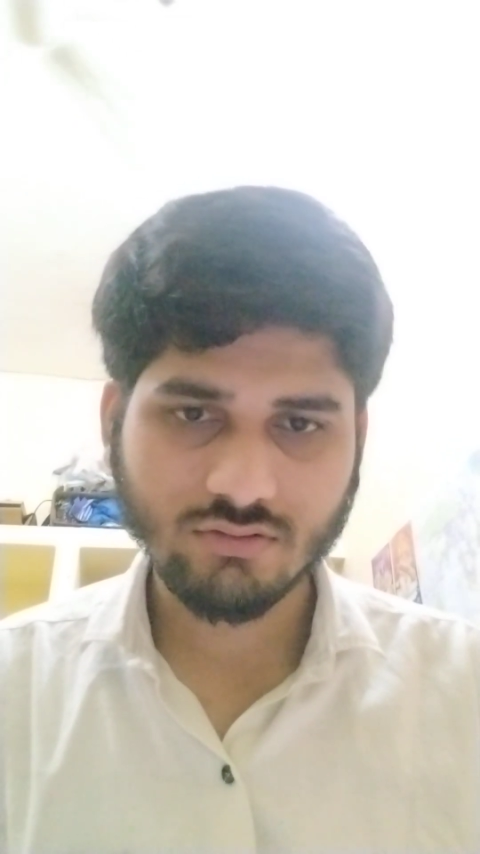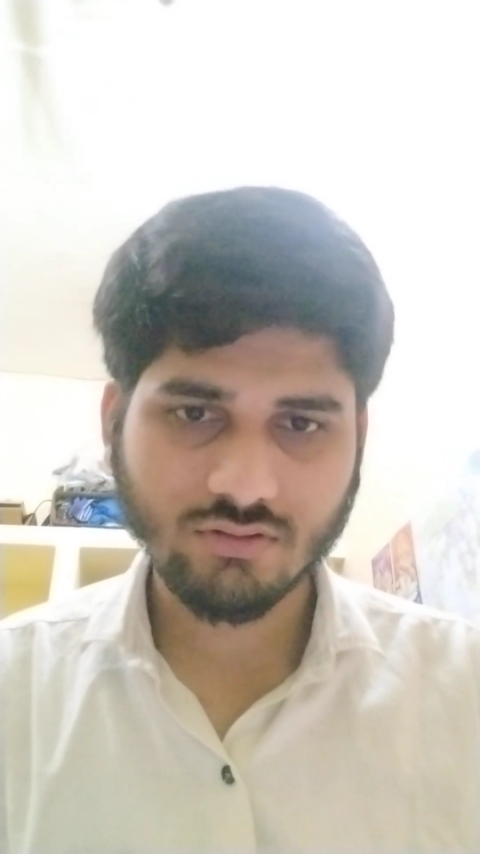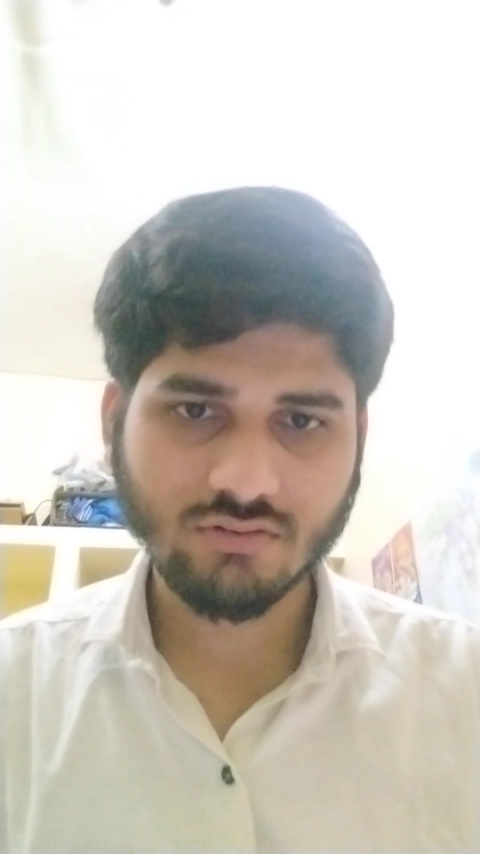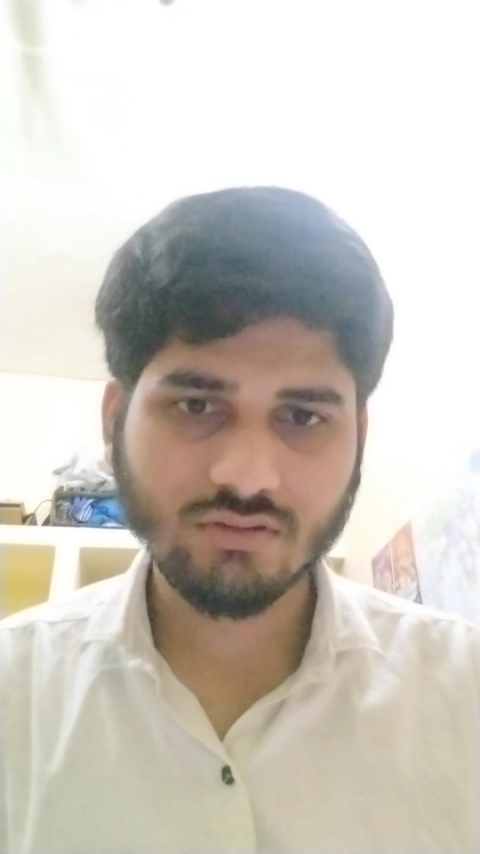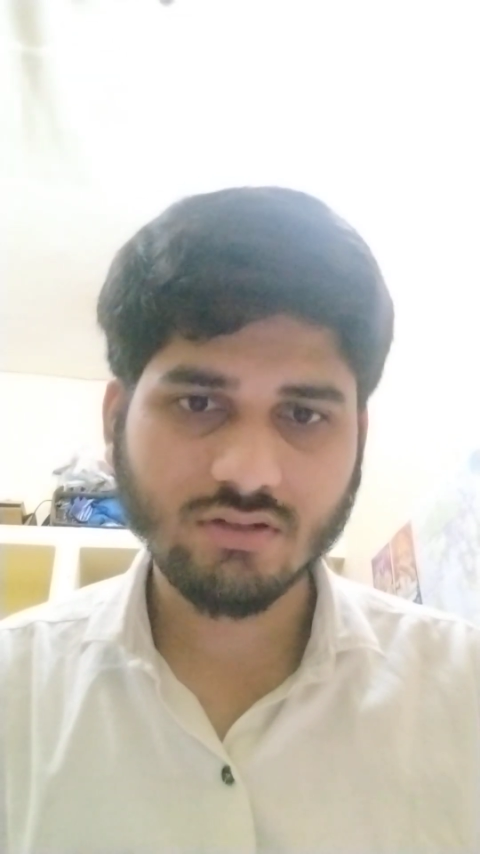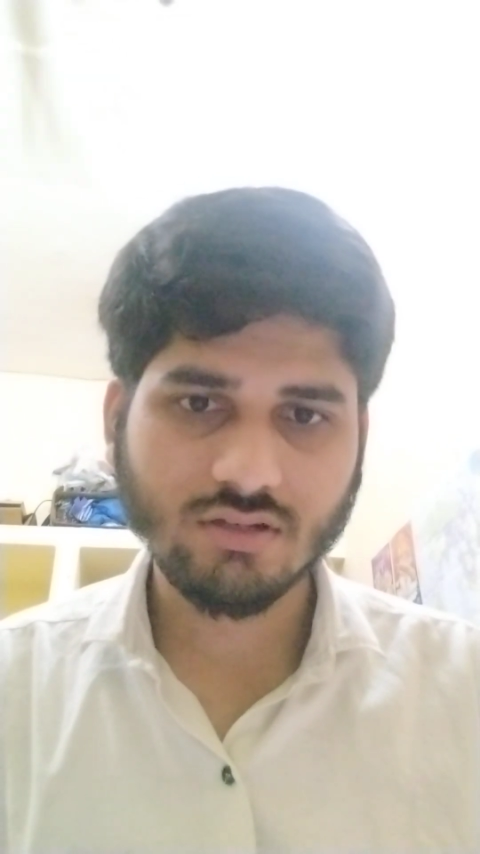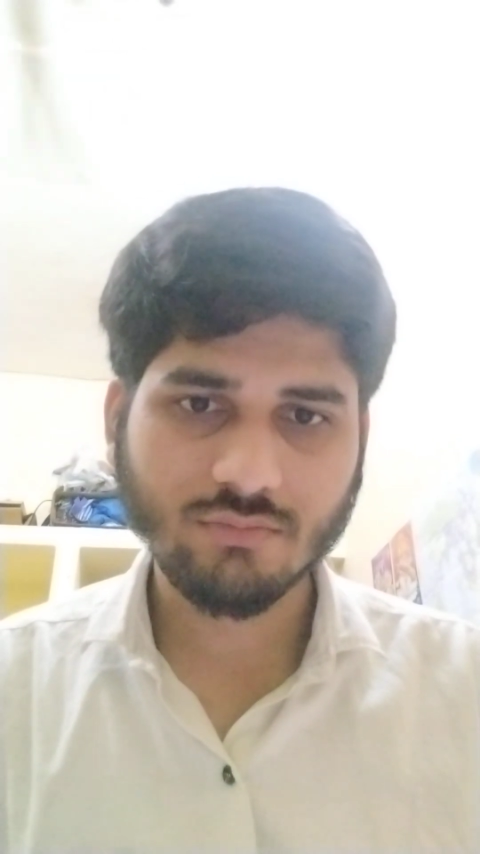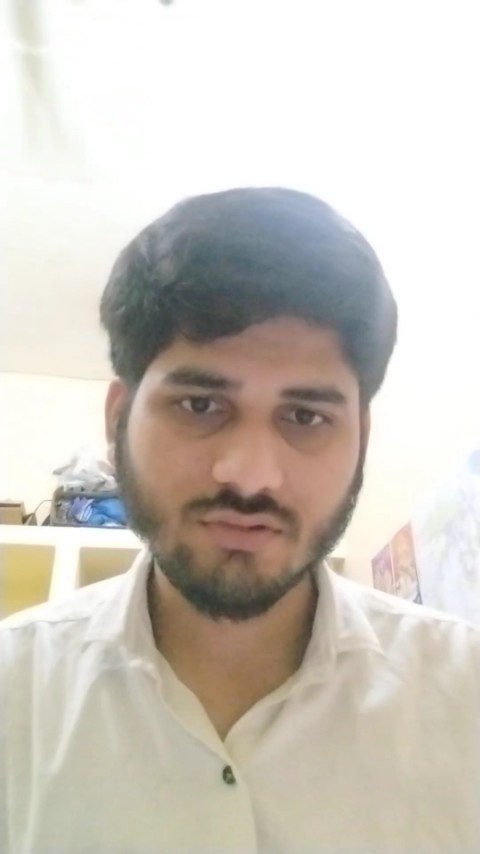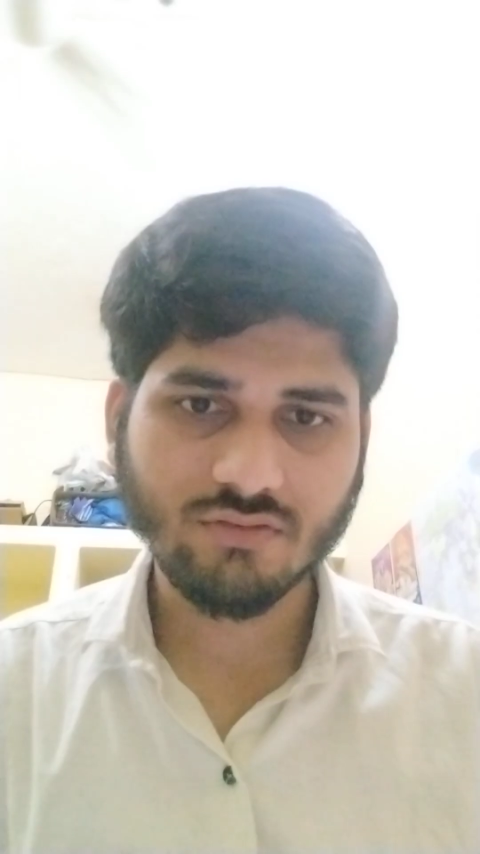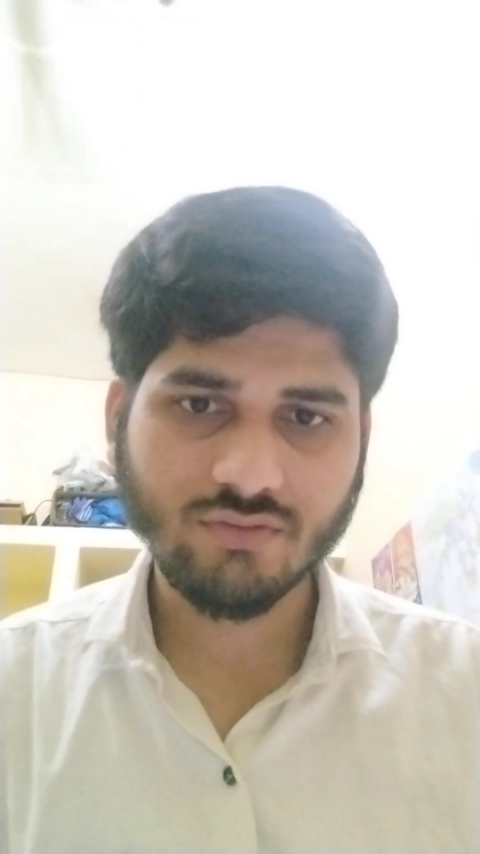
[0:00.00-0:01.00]
the southern
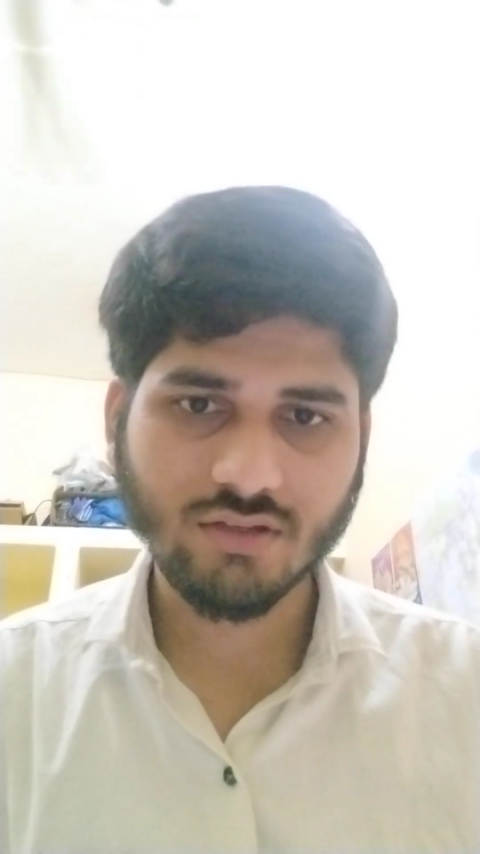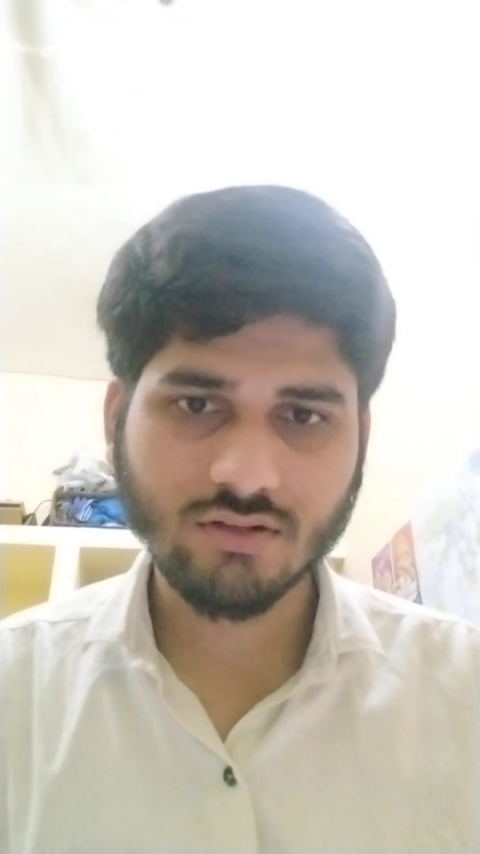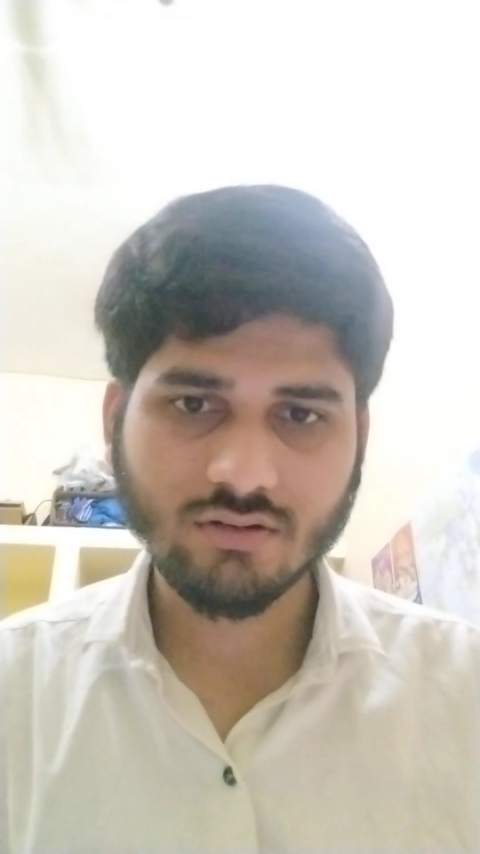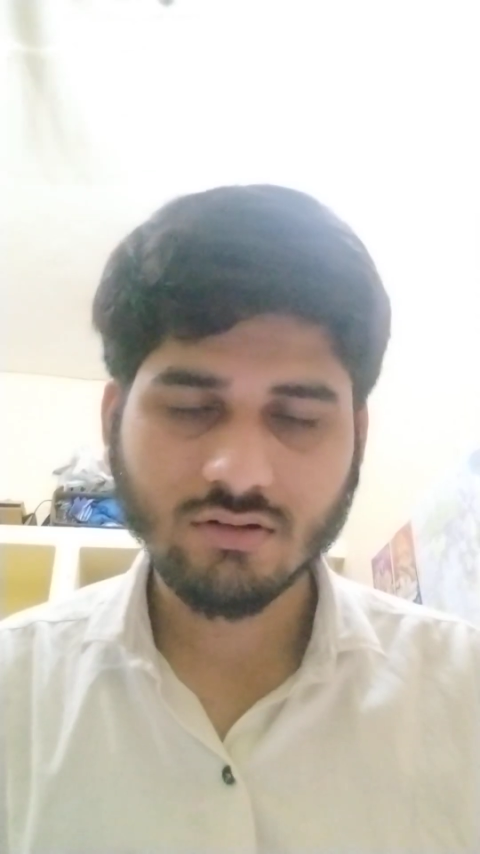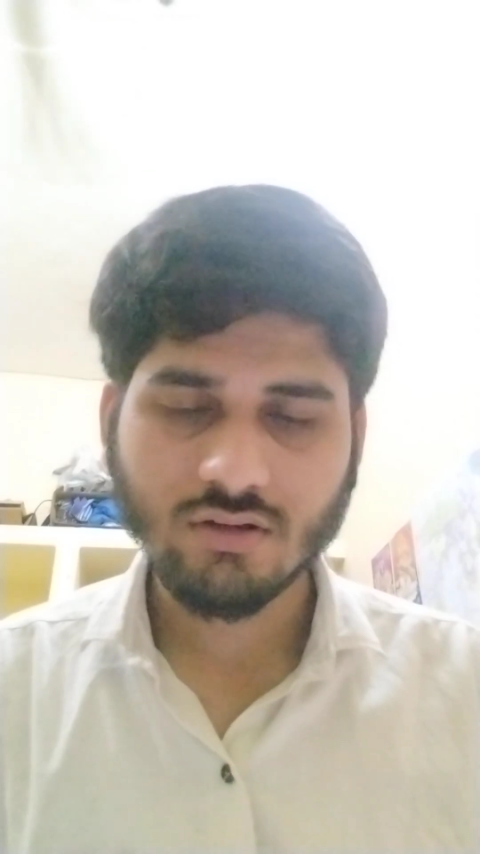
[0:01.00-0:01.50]
hemisphere